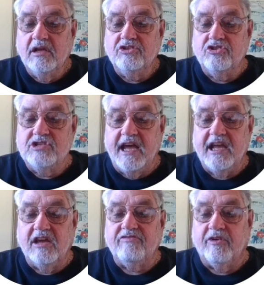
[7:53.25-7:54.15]
to
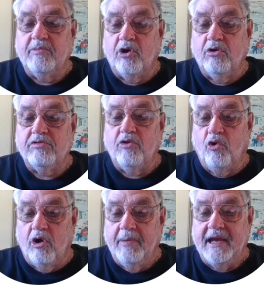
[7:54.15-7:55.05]
take it from Earth
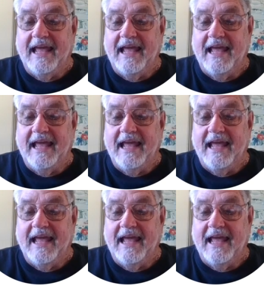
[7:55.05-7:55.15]
orbit